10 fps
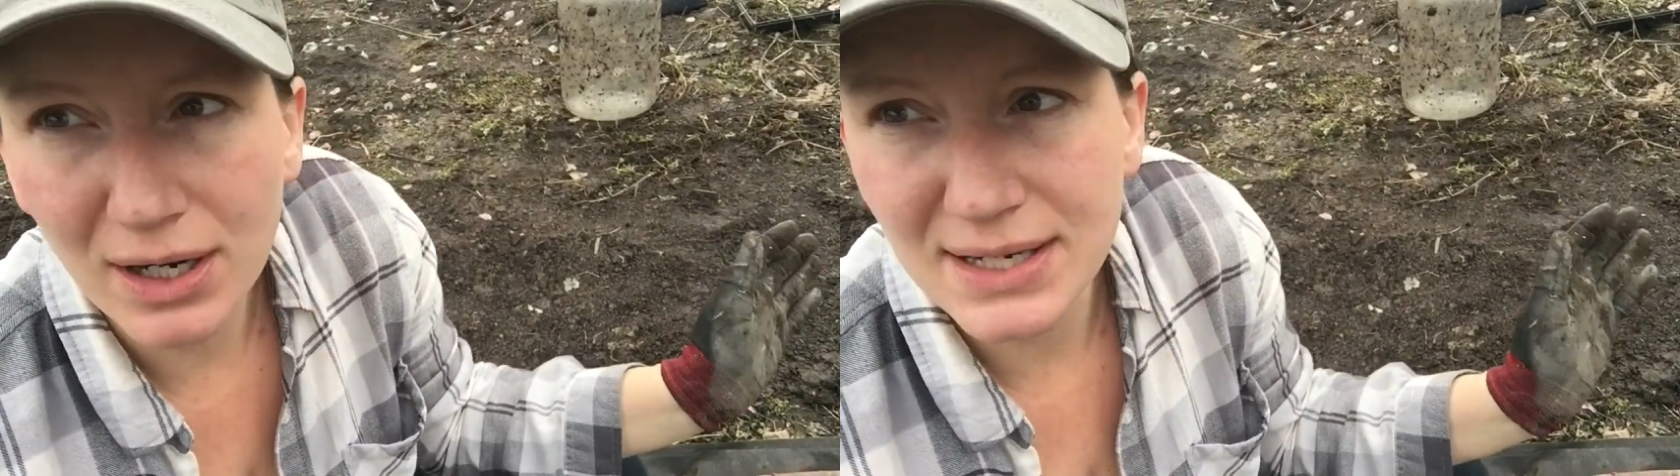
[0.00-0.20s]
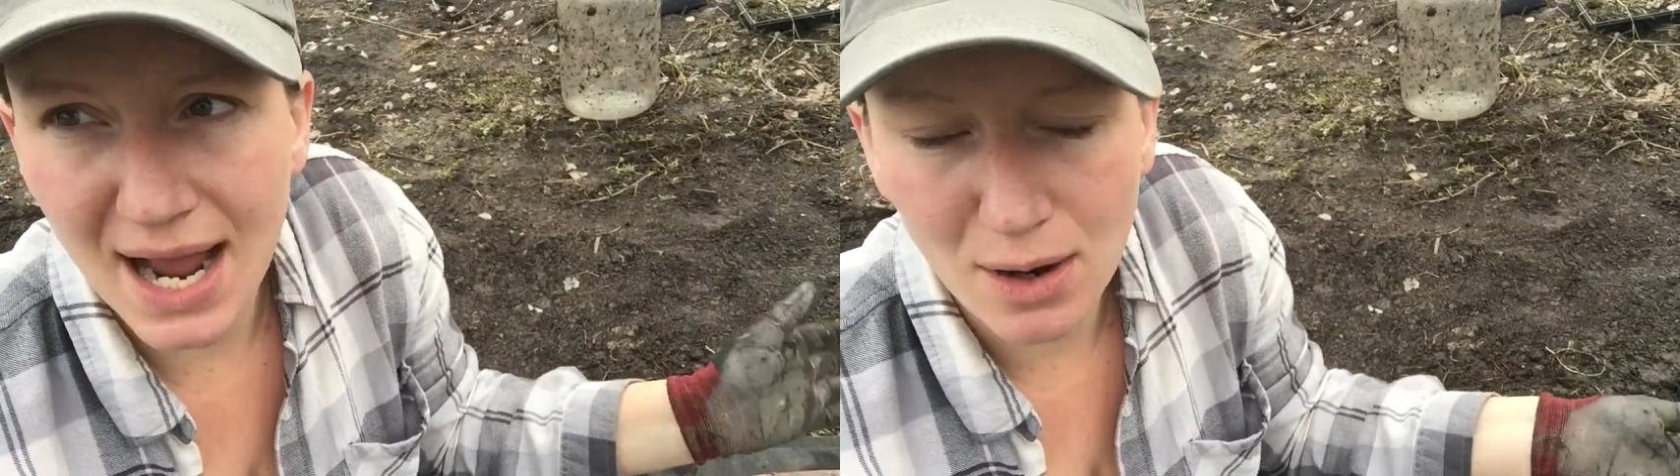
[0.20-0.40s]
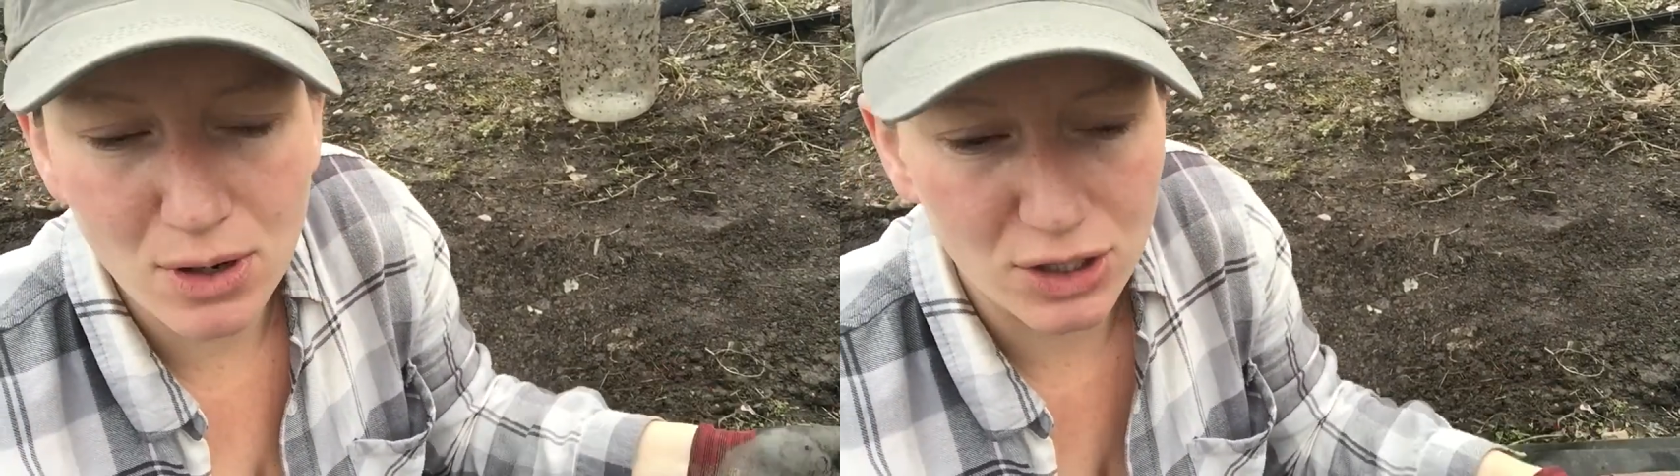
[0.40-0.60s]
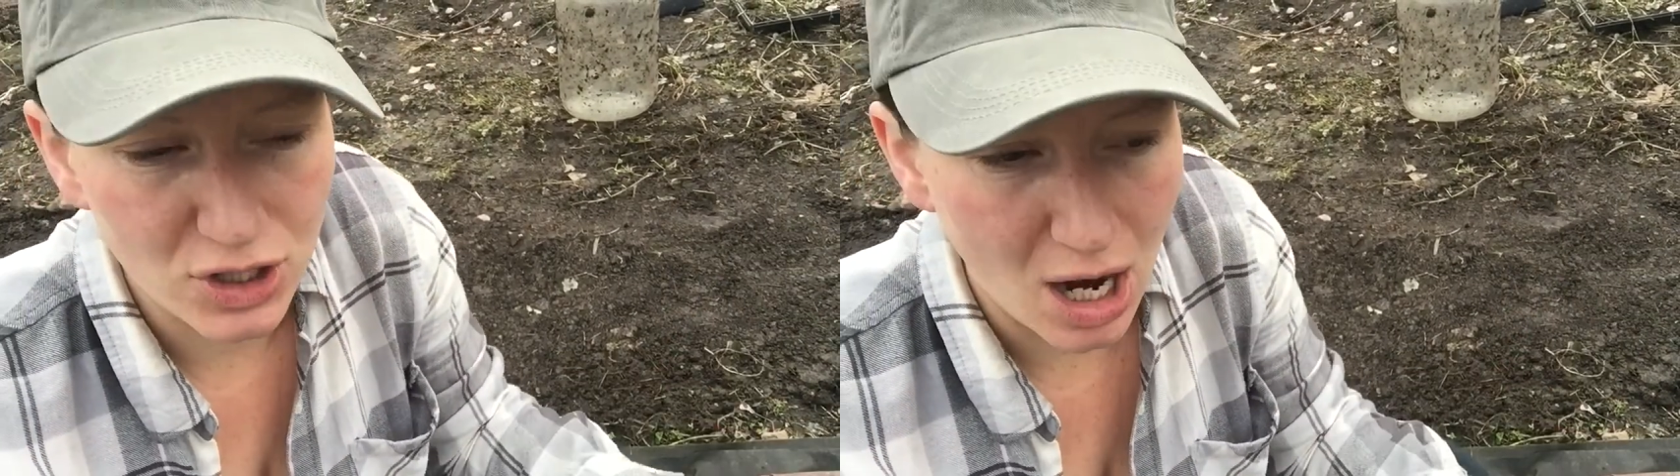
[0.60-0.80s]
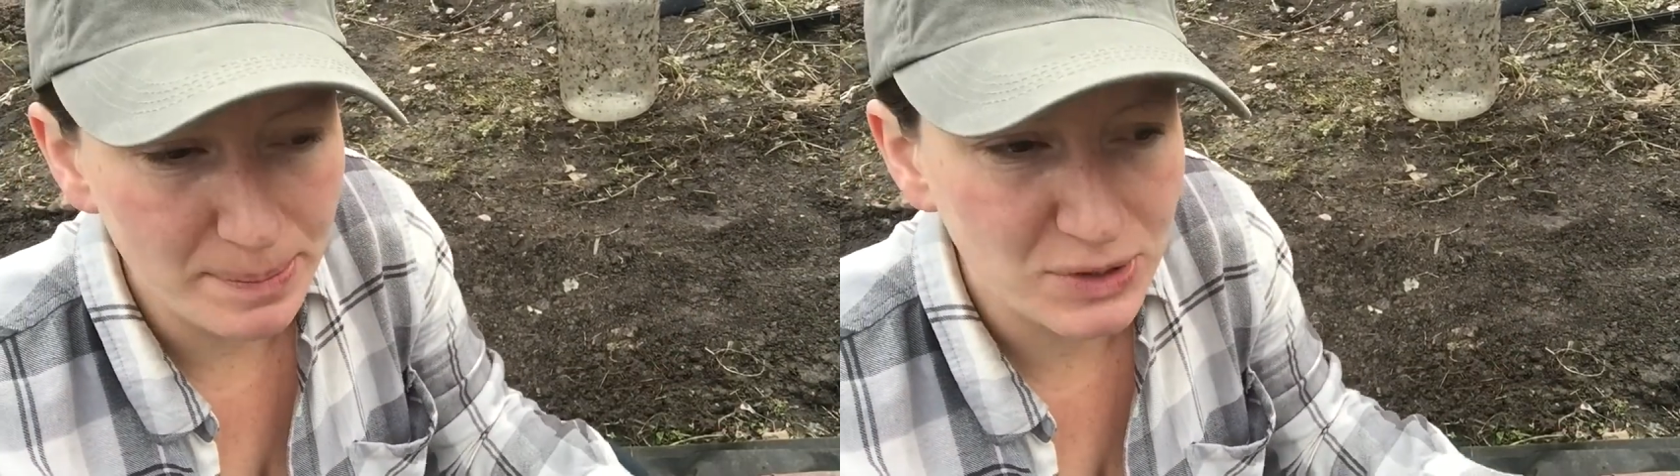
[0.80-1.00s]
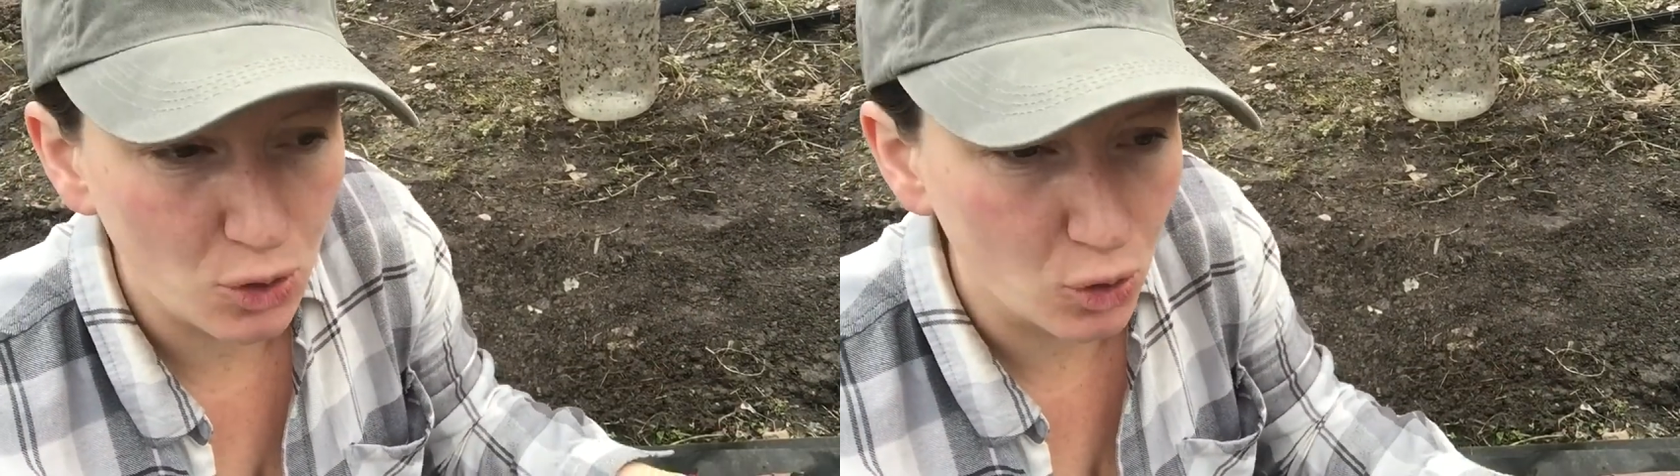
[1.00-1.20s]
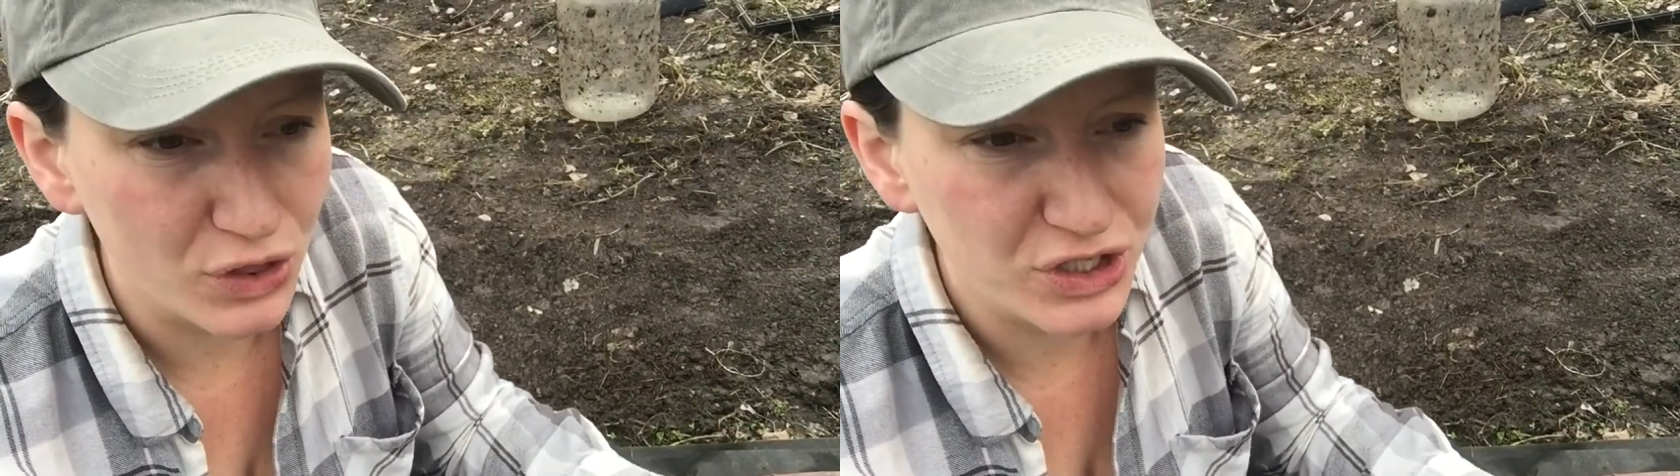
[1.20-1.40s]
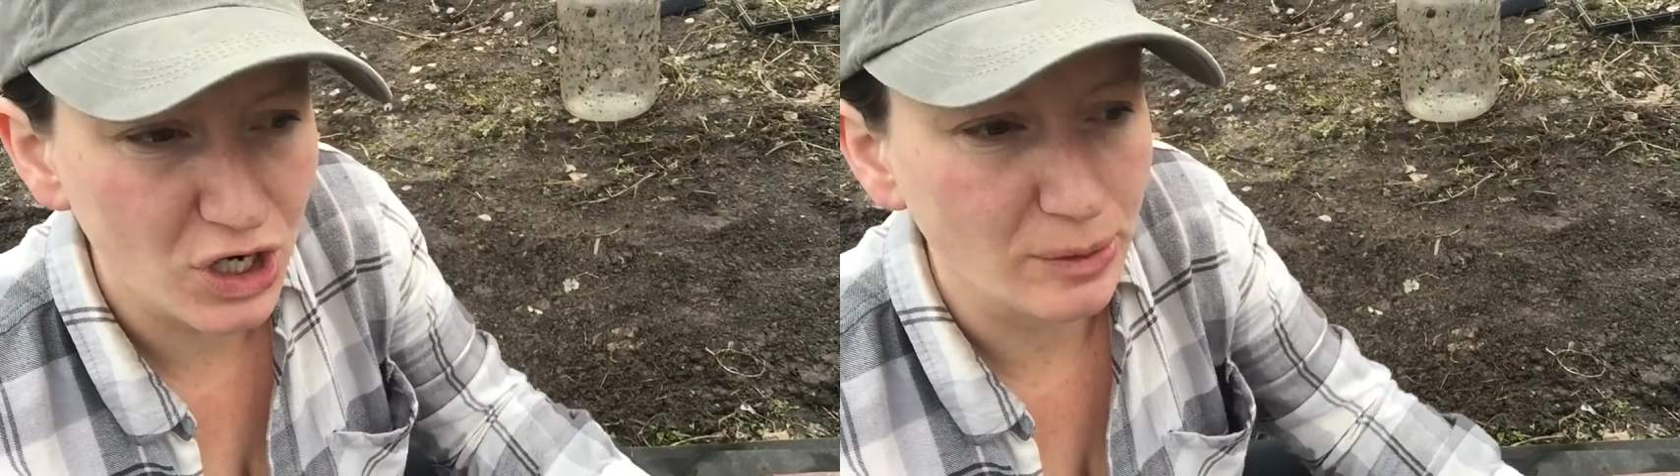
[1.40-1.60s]
down on top to hold
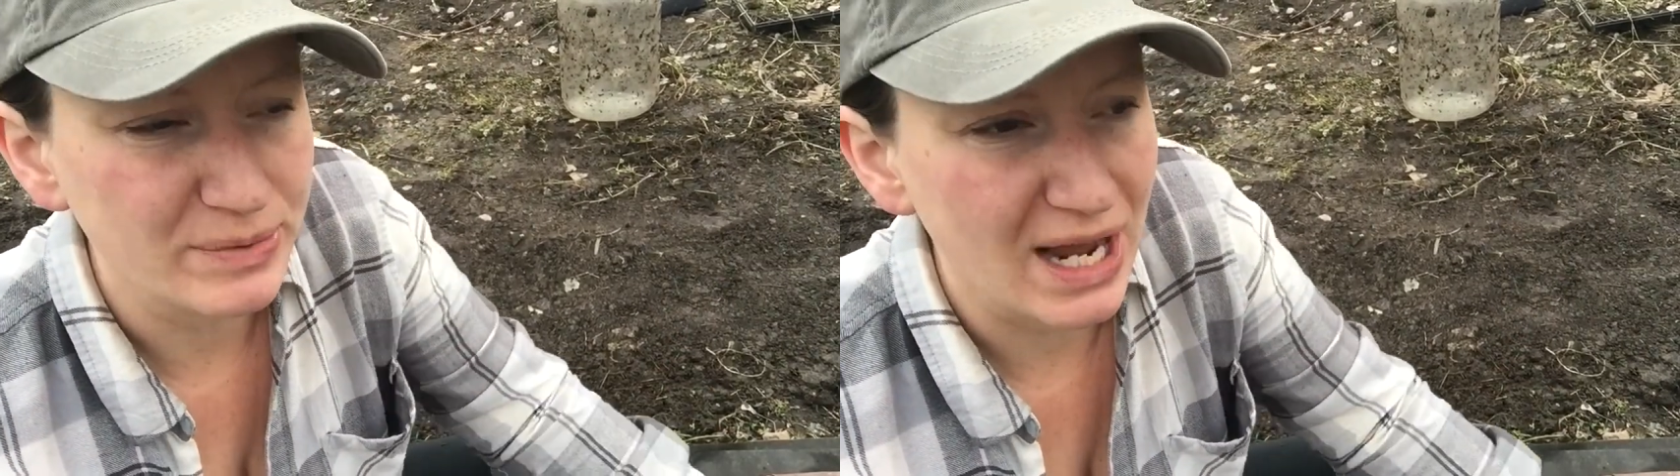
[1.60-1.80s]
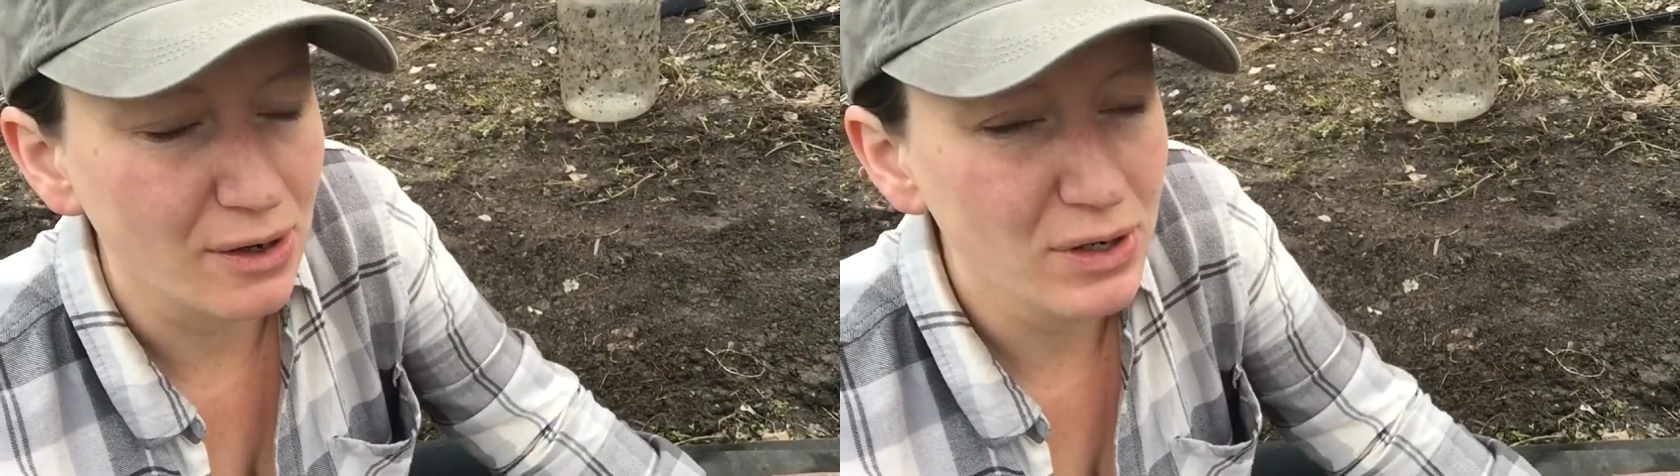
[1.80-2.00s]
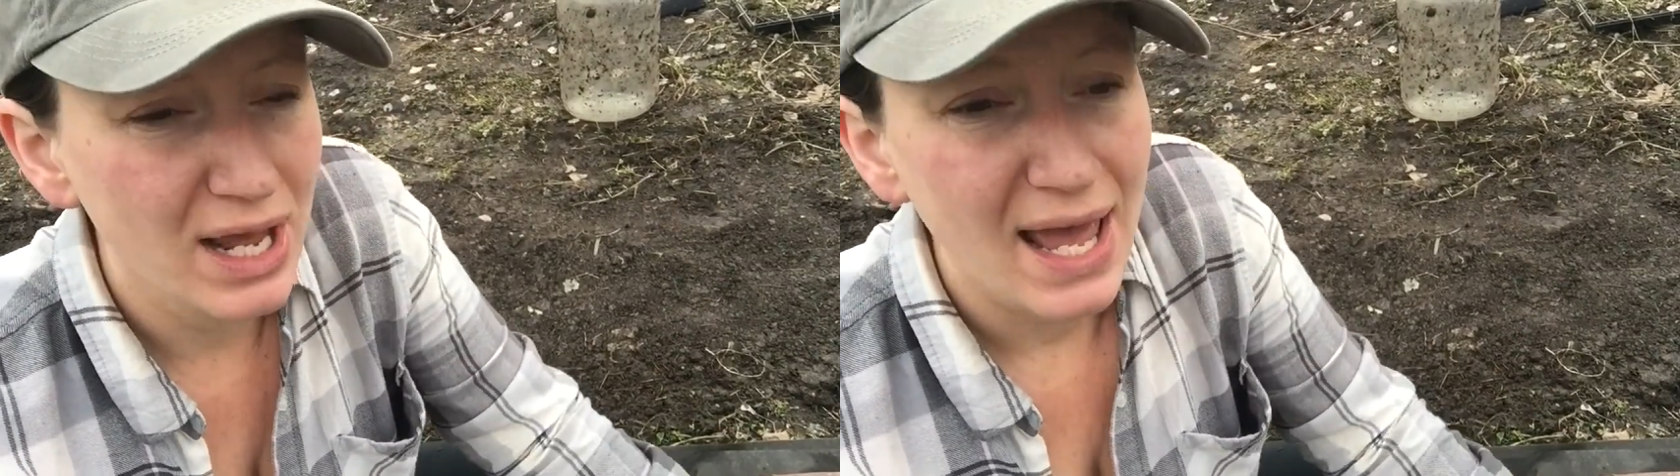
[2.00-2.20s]
the tarp down,